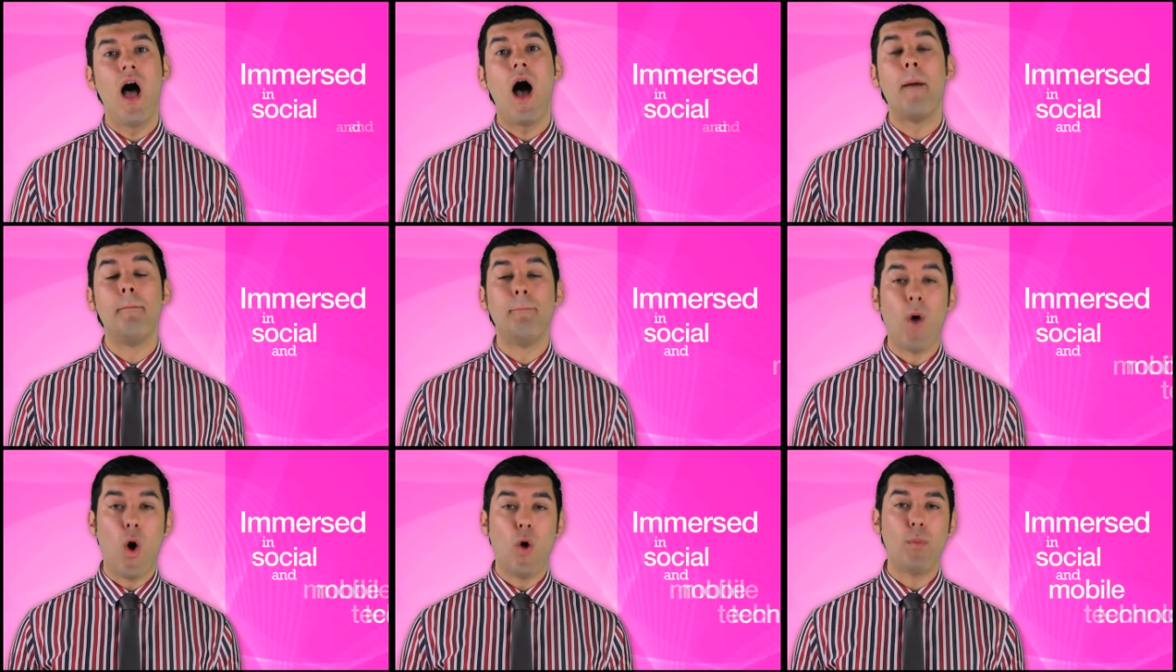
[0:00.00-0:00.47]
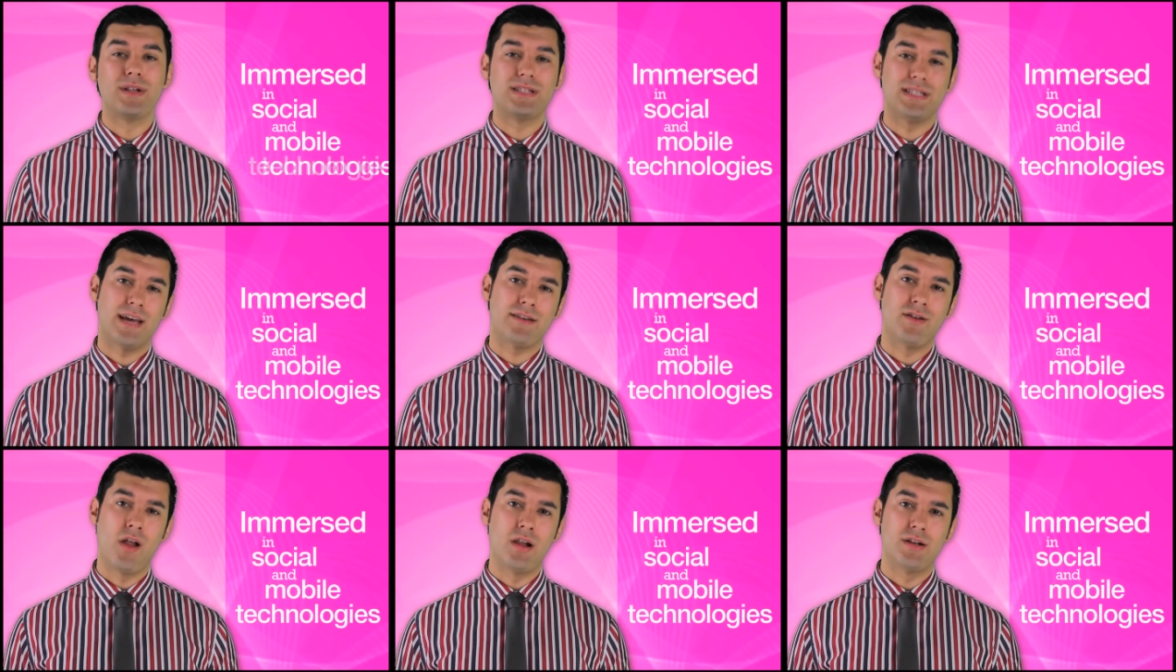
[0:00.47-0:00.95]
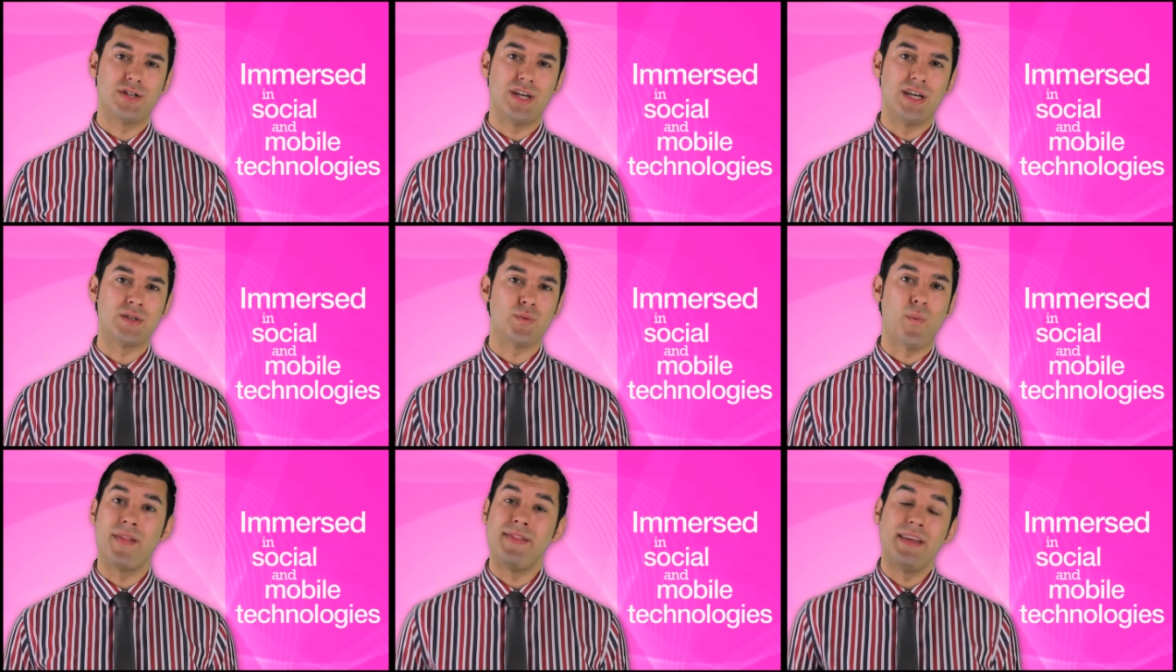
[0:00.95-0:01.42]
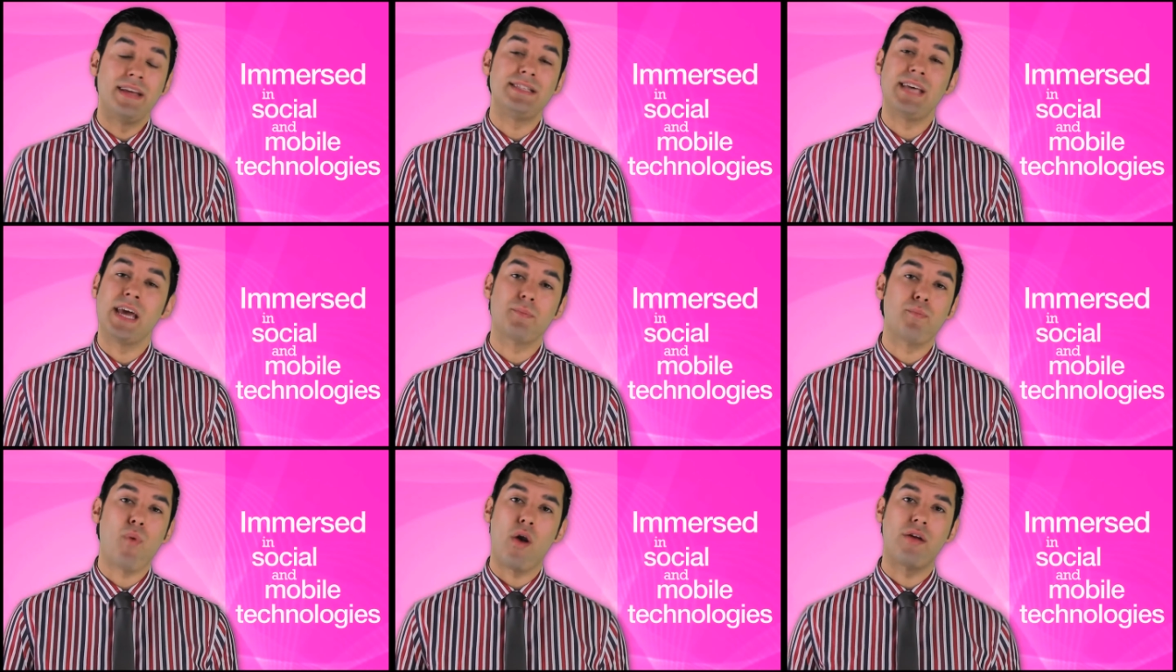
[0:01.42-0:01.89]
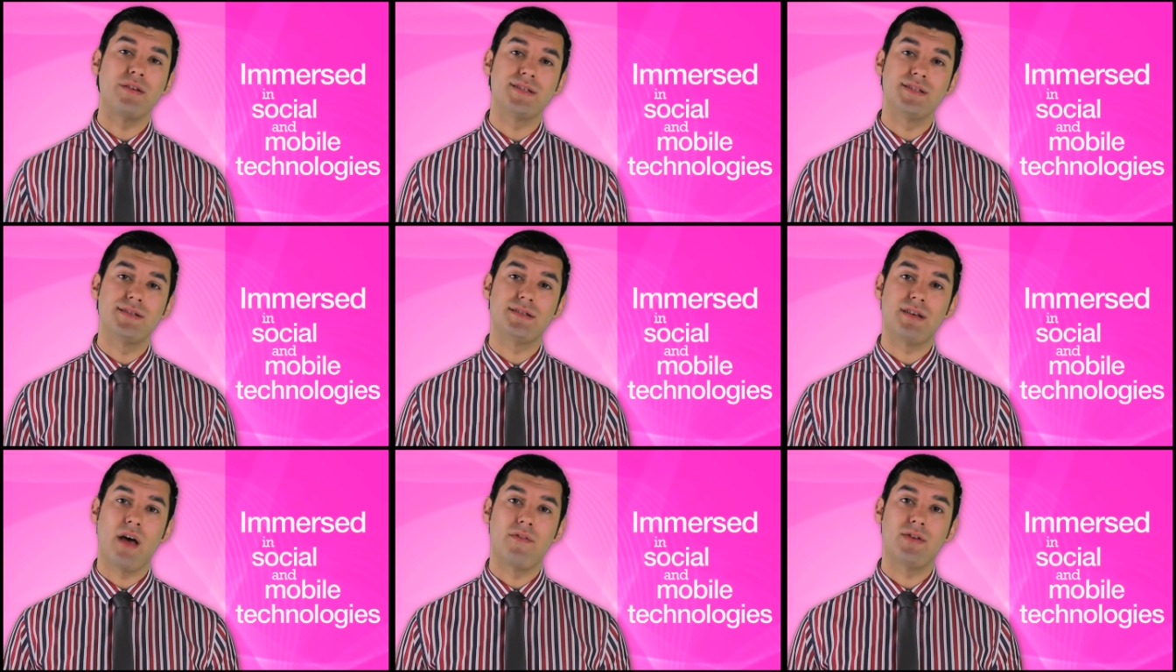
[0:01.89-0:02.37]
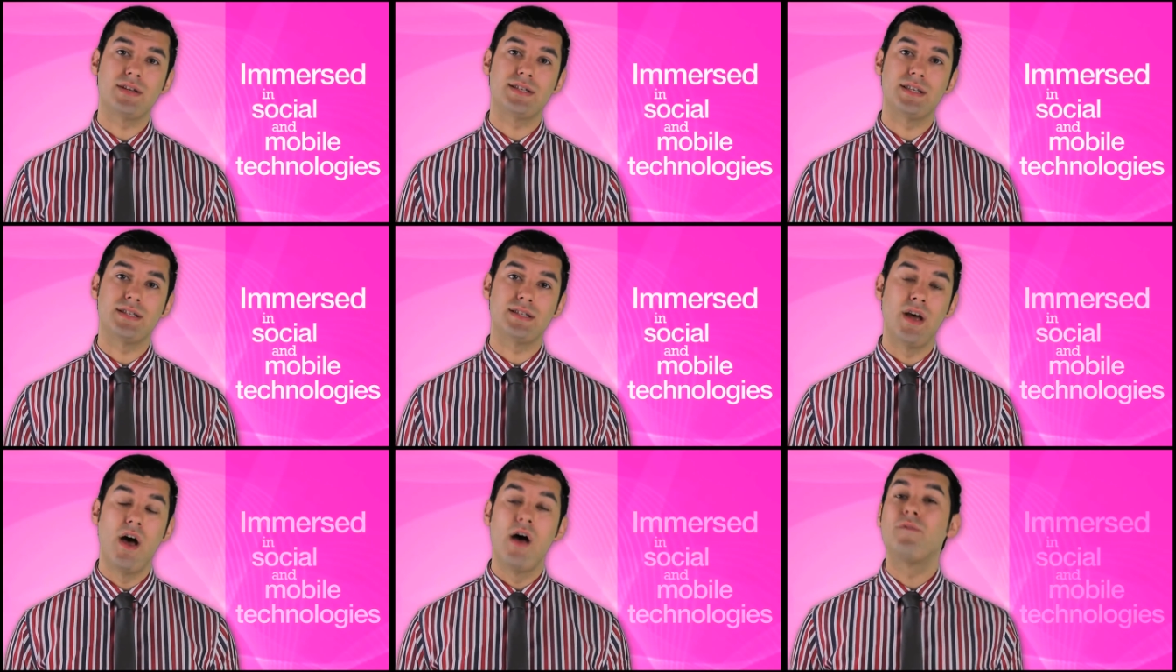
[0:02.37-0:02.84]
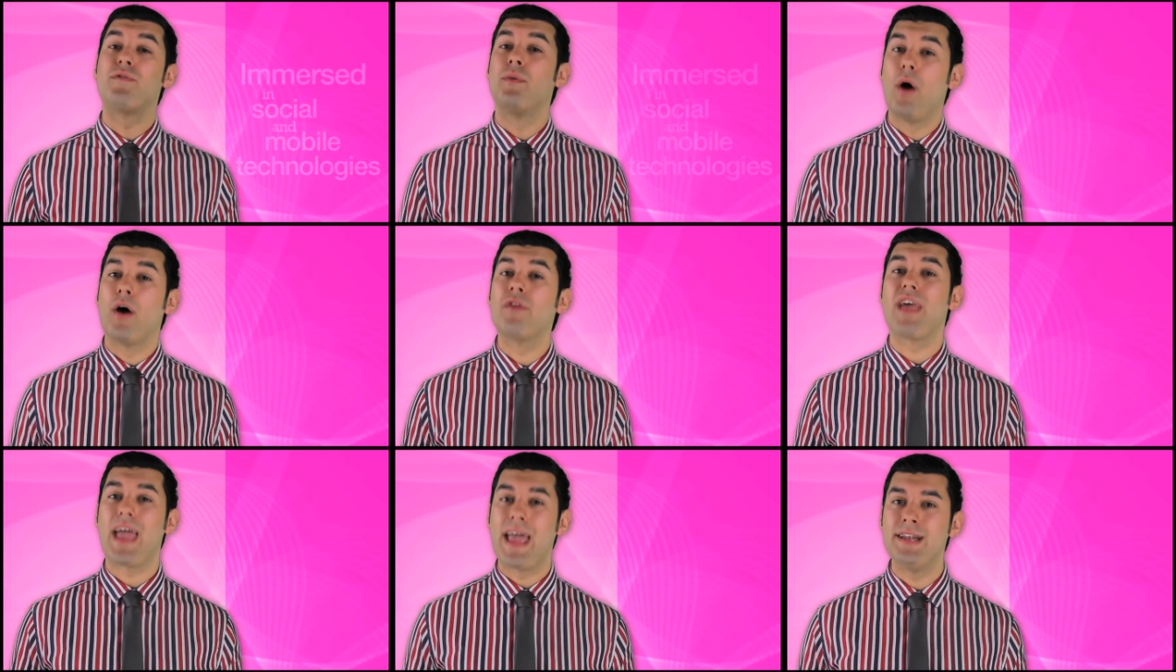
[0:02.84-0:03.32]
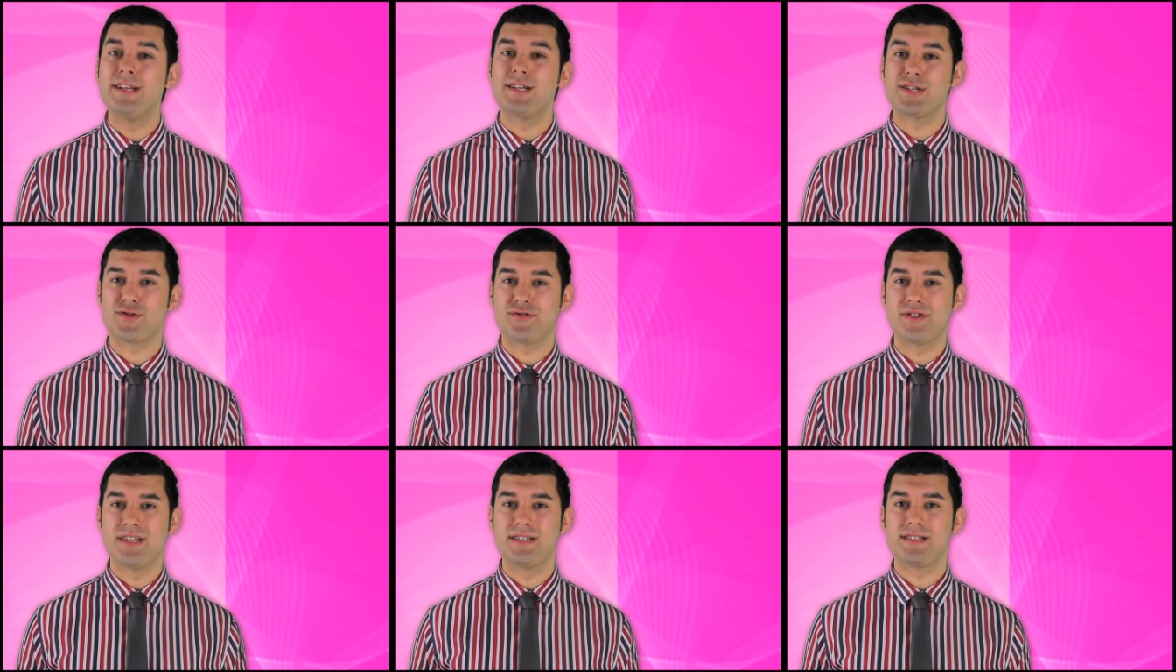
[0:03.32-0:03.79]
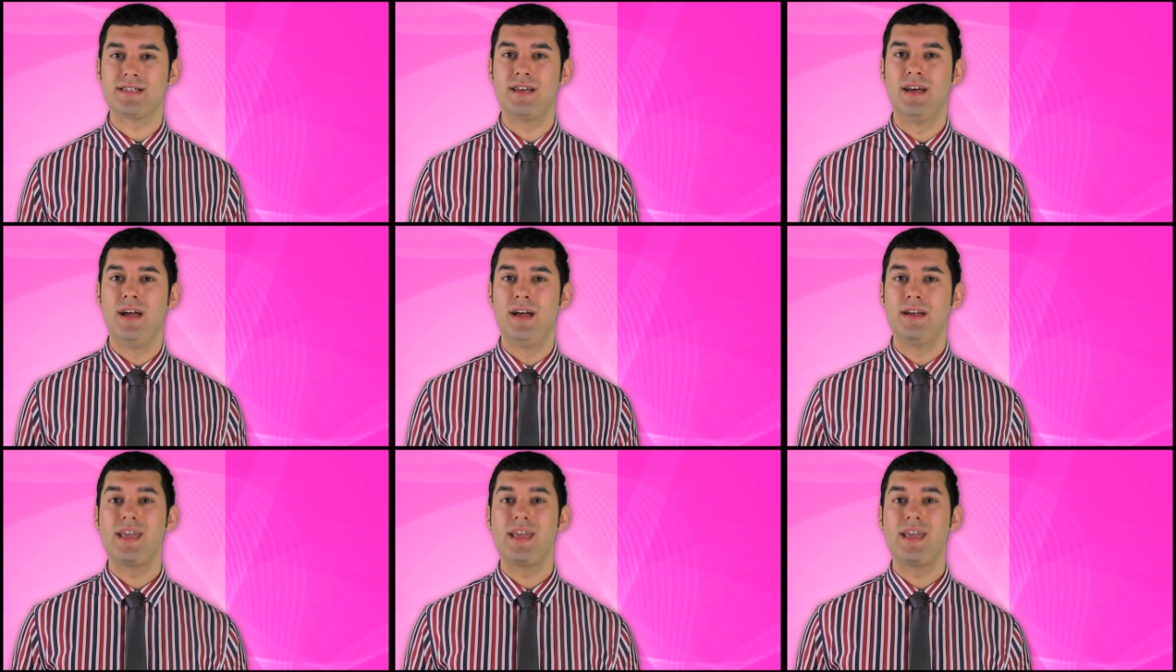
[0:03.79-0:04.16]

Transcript: and mobile technologies when they take products and services from other industries.